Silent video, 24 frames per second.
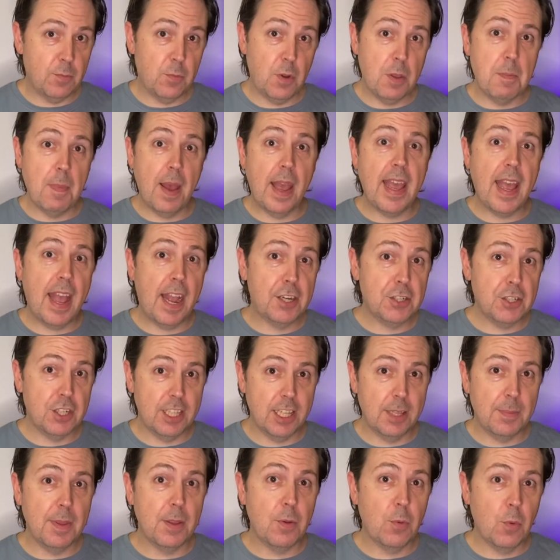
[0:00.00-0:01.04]
we may
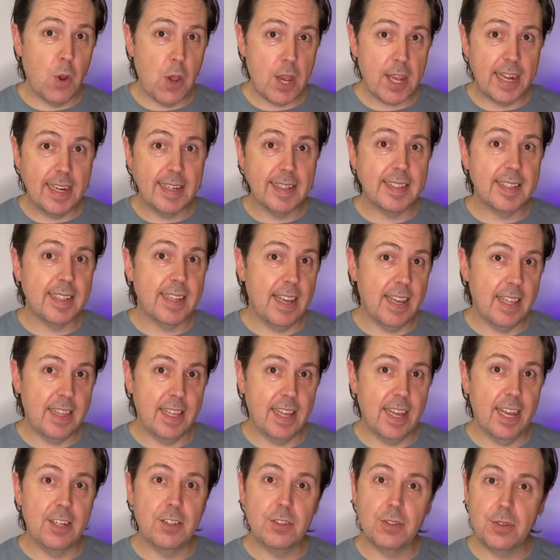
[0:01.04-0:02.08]
actually be working together
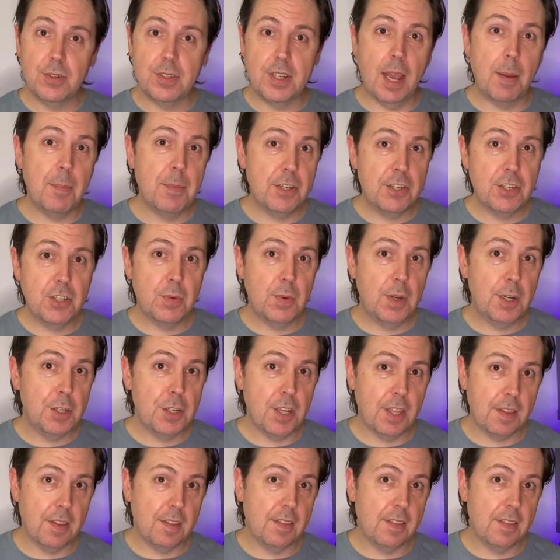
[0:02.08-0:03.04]
and do damage to each other,